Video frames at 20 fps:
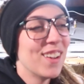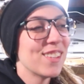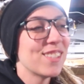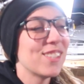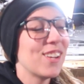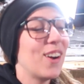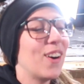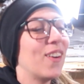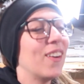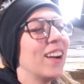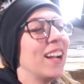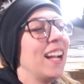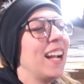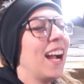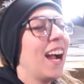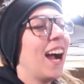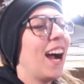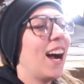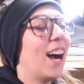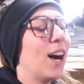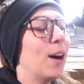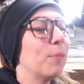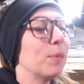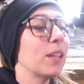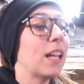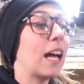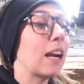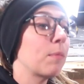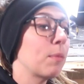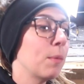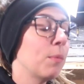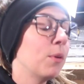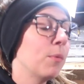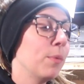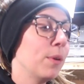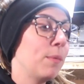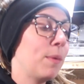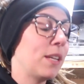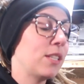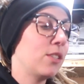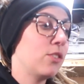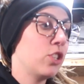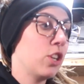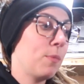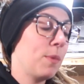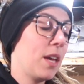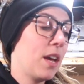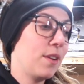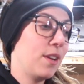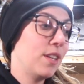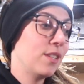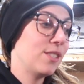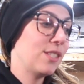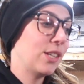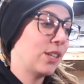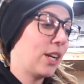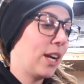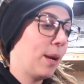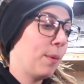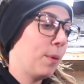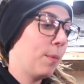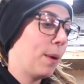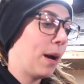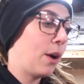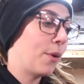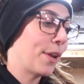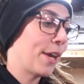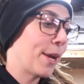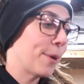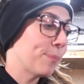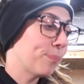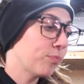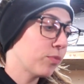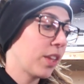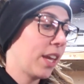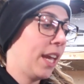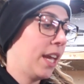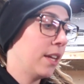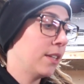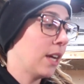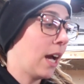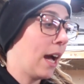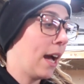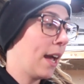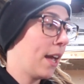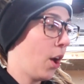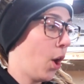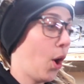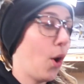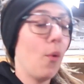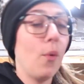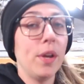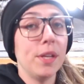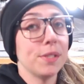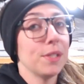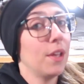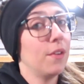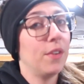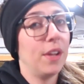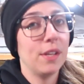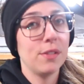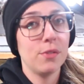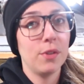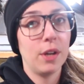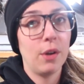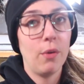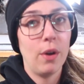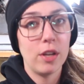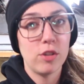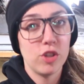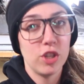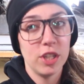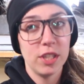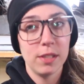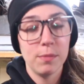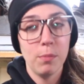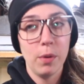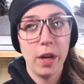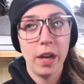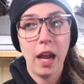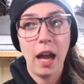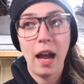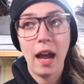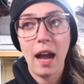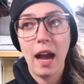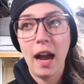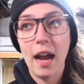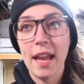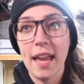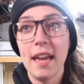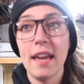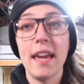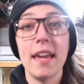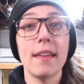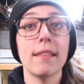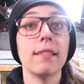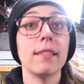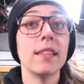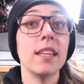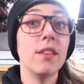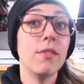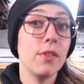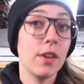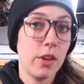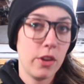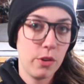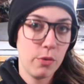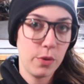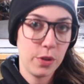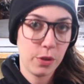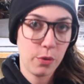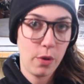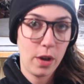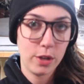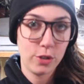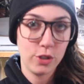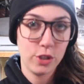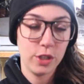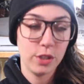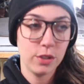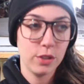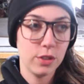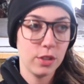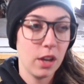So, a lot of people have been messaging me on Instagram about it, and I always love answering questions, but I hate leaving you with questions.